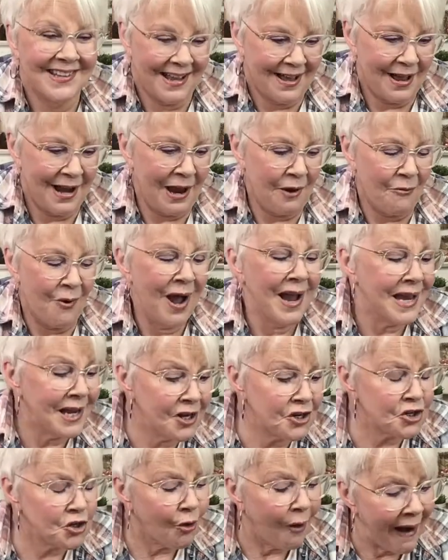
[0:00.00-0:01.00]
And I want you
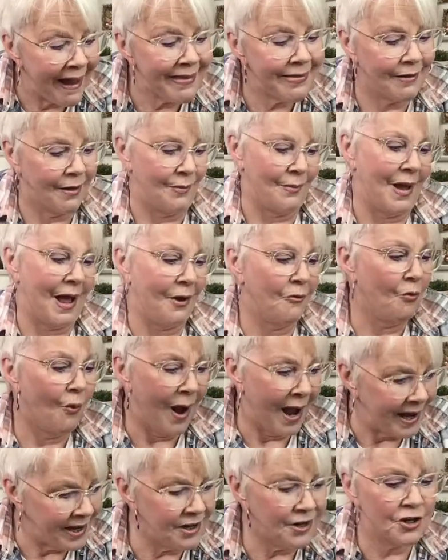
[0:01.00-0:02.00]
to try them. I
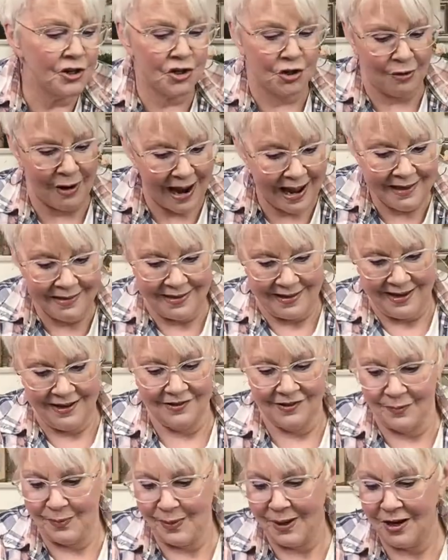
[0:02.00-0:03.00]
want you to try
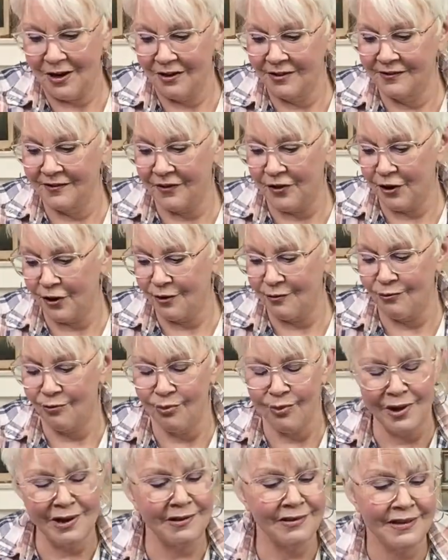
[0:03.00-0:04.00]
these because they're
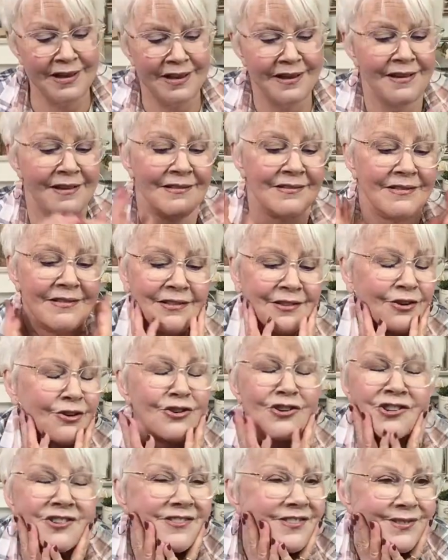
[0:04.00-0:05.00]
really they're
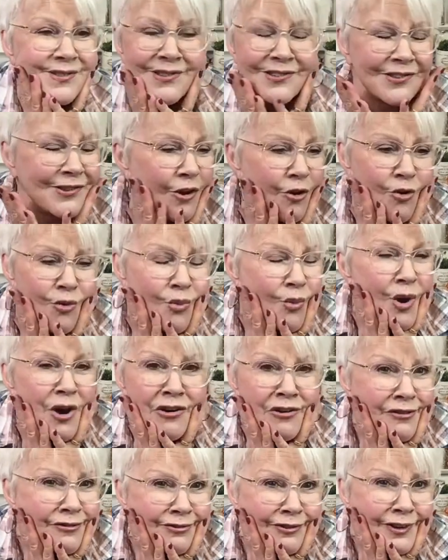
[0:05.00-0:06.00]
just so
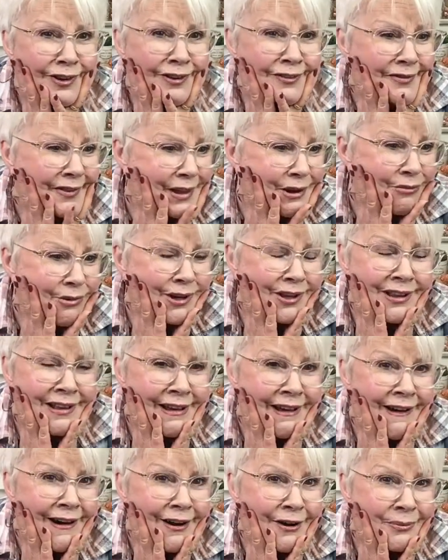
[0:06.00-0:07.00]
wonderful. They really
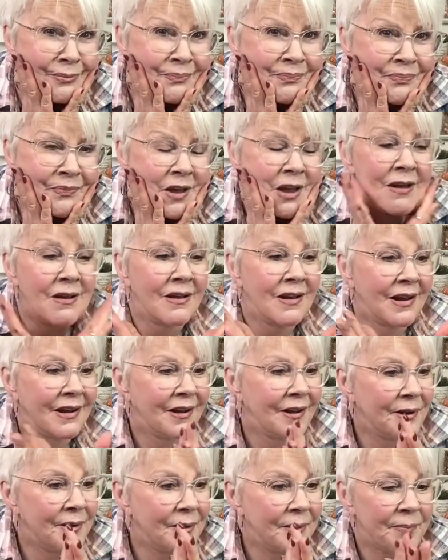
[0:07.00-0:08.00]
are. And check out
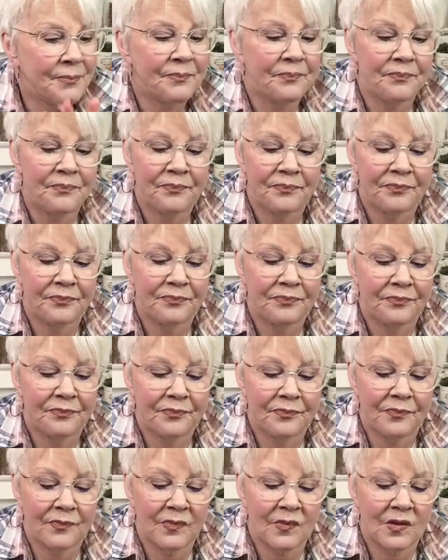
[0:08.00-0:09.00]
that inlay class if you
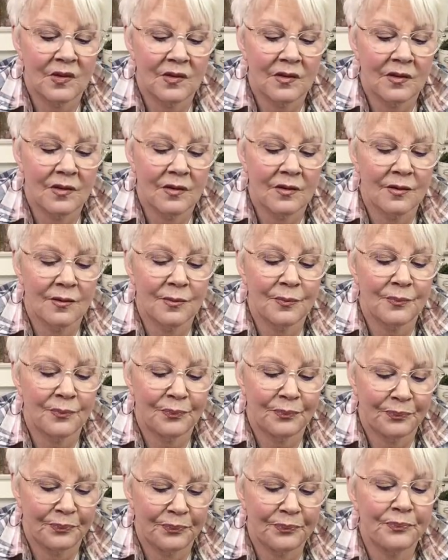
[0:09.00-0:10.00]
still are like
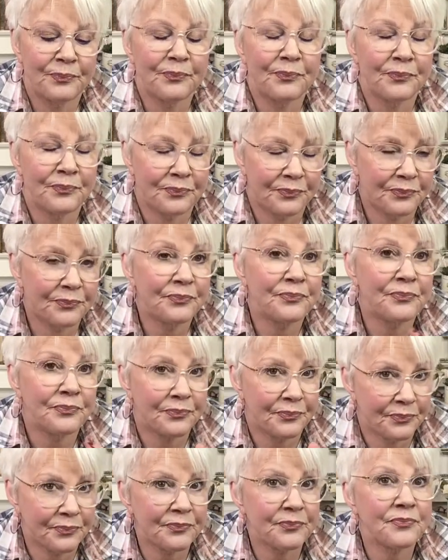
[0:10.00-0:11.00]
very curious and have
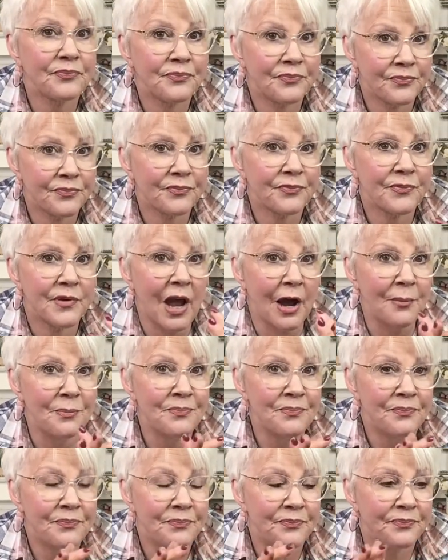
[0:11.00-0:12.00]
lots of questions. Yeah.
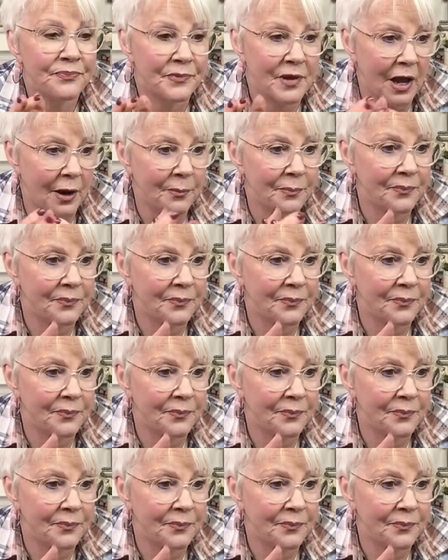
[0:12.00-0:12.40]
It's yeah.